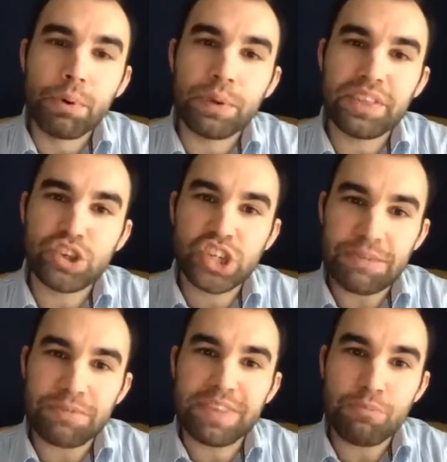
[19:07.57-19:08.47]
With a
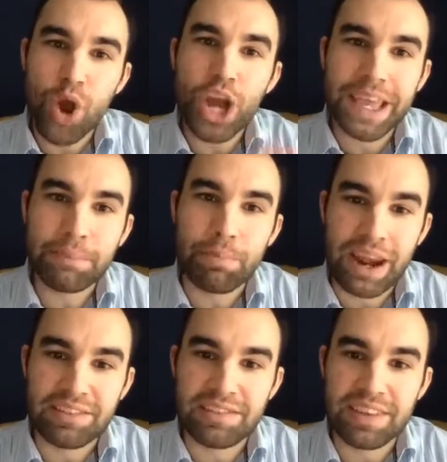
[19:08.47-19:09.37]
shift in working
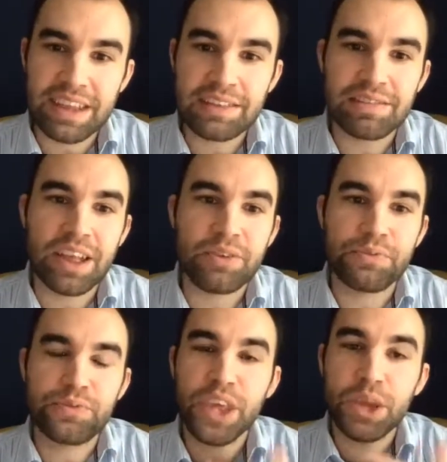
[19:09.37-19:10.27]
practices,
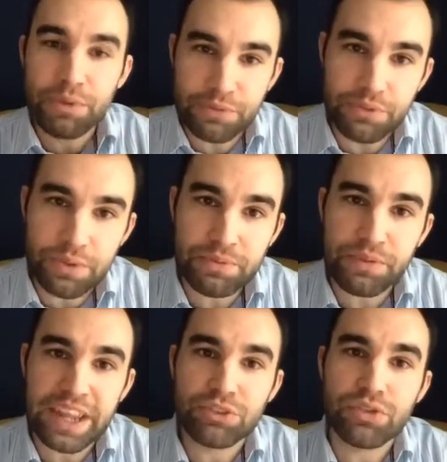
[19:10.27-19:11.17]
fewer
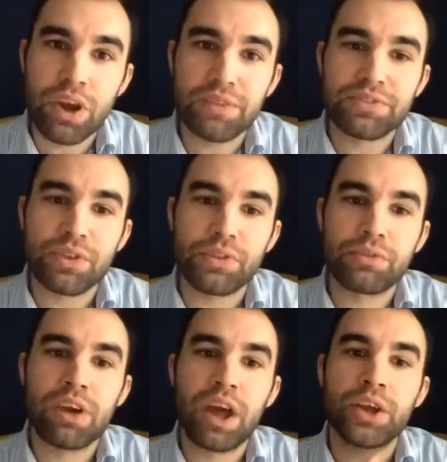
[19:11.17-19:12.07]
fleet drivers on the
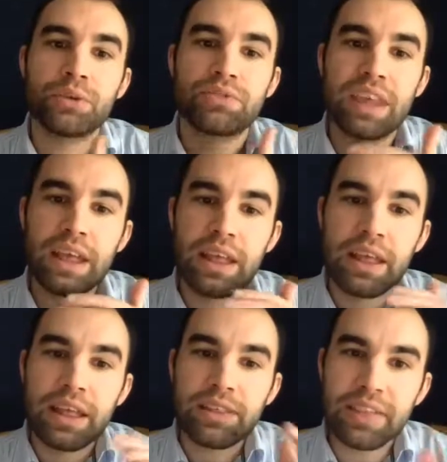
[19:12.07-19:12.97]
roads,
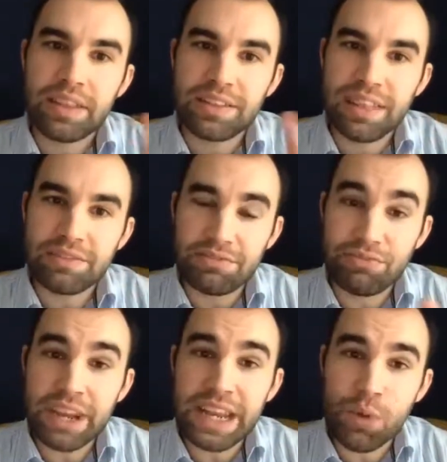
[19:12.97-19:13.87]
there's
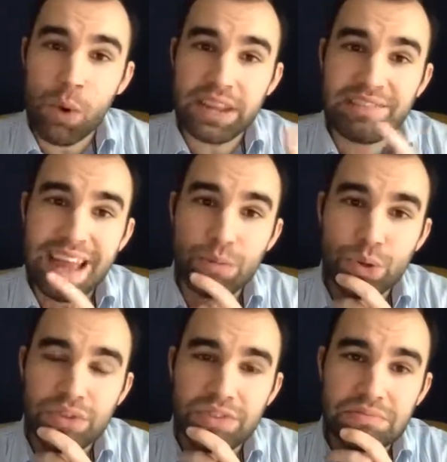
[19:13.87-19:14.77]
really quite a
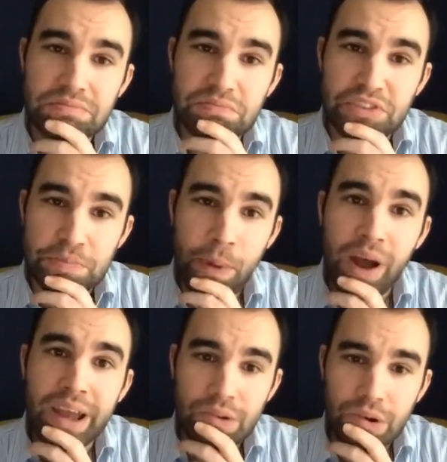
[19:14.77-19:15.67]
downward
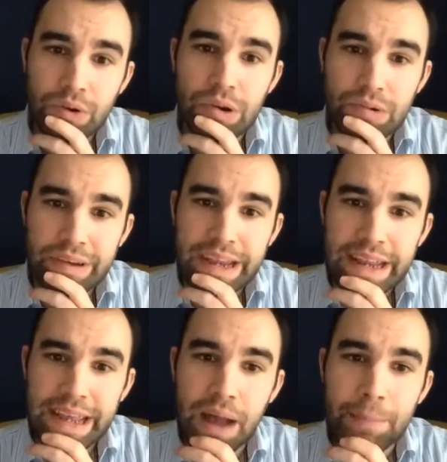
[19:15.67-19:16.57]
spiral,
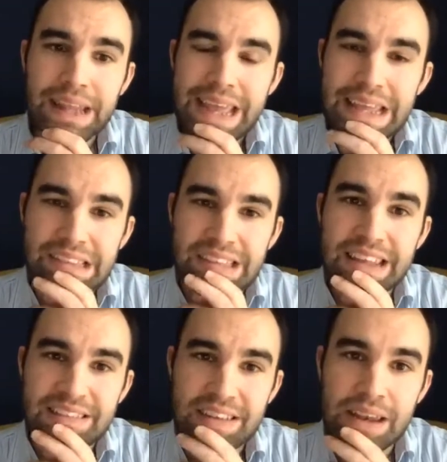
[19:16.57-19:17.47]
really. I mean, is there
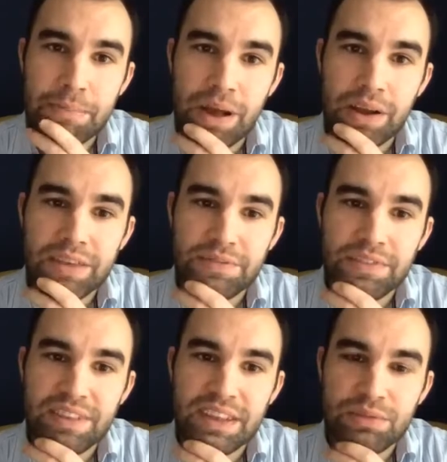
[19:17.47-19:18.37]
still a market for
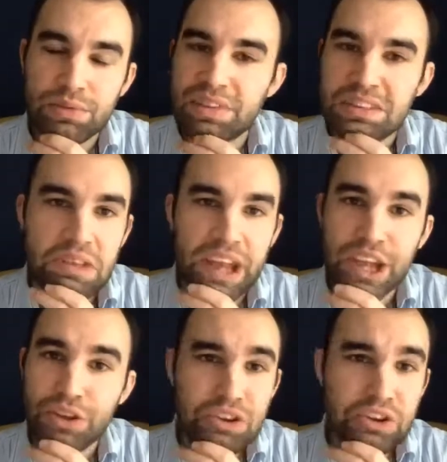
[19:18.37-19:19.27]
diesels, and
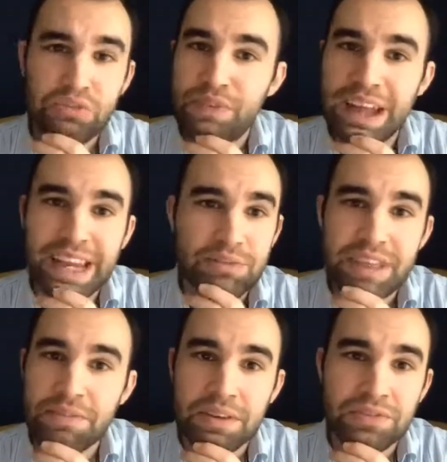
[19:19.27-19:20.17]
could values
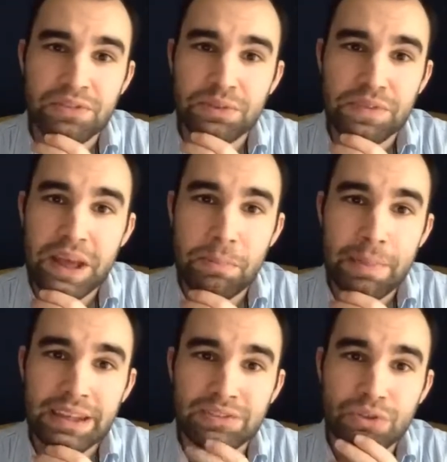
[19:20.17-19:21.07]
ever sort of come
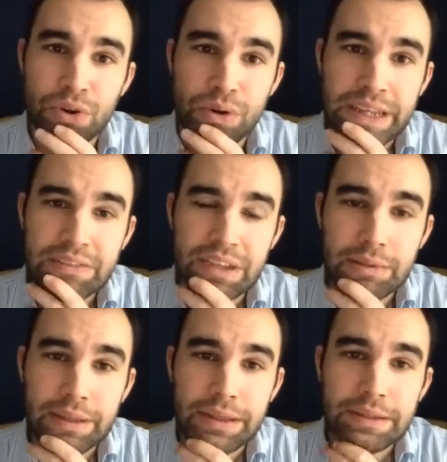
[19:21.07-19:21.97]
back strongly, do you
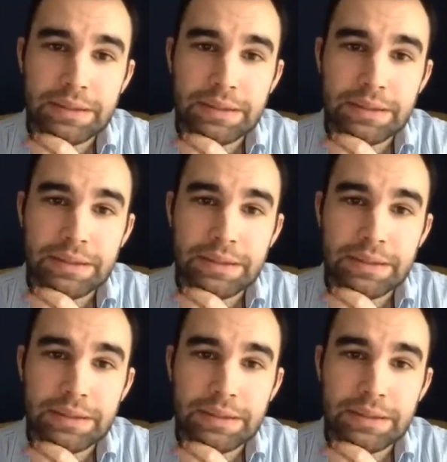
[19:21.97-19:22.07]
think?